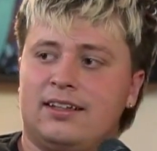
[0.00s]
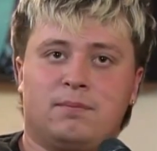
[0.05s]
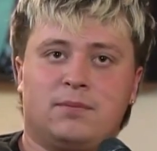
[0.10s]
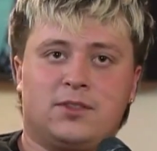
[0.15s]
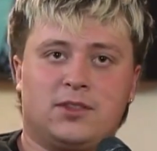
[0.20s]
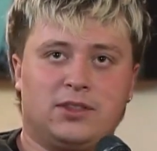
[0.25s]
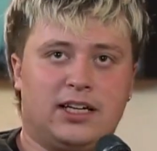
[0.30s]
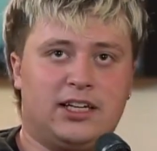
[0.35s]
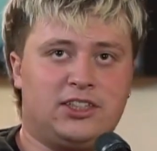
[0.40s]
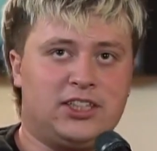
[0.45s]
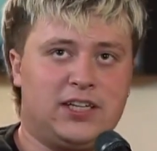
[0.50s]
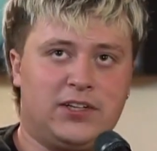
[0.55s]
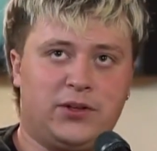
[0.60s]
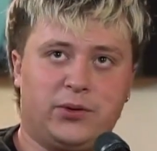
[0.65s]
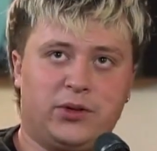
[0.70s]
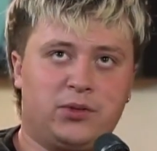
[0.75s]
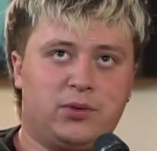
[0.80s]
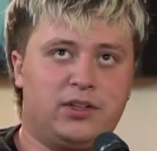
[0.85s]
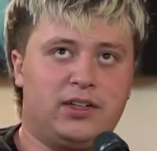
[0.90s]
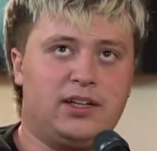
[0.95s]
So yeah,
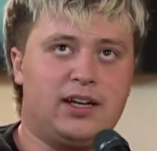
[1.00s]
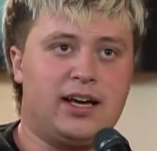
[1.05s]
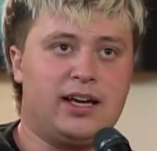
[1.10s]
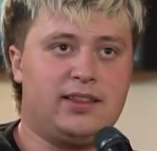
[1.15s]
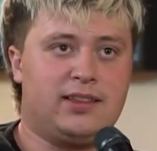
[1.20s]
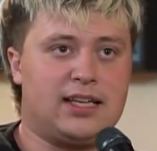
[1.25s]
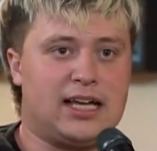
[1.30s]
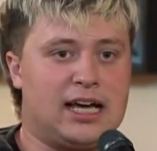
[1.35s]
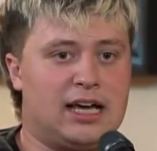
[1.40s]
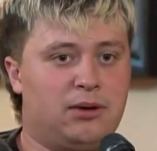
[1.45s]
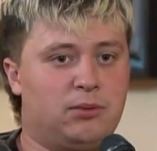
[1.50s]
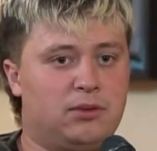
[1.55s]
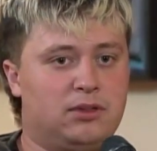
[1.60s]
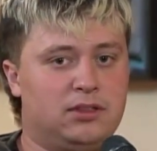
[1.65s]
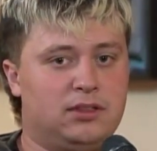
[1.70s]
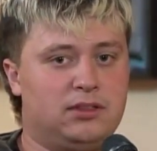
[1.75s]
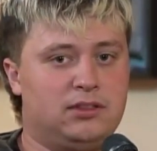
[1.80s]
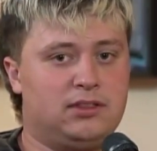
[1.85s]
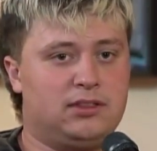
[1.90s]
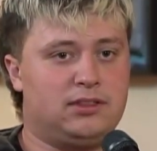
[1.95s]
January 29th, I
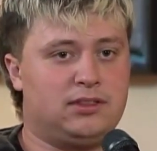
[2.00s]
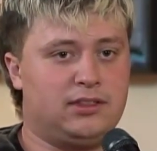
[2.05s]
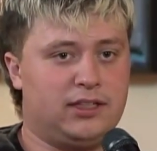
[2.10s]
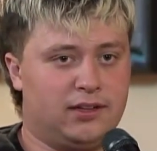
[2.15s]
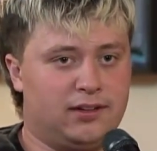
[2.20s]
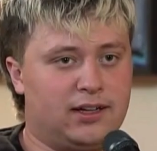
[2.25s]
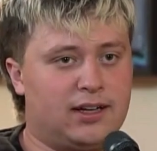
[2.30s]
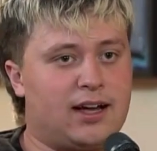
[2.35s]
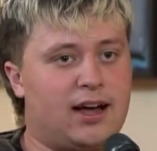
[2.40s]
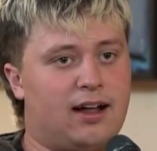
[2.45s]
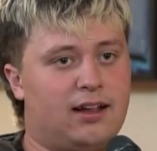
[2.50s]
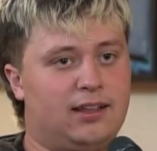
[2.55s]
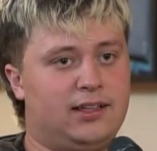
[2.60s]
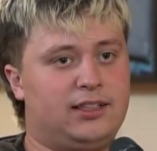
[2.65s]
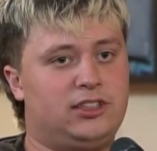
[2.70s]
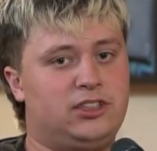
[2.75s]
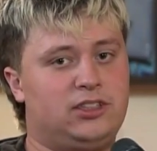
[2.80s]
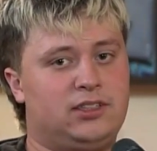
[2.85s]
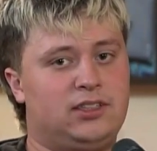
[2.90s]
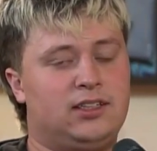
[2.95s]
was still in
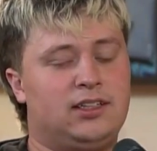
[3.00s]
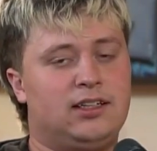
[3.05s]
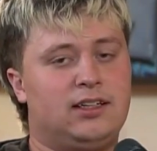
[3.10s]
college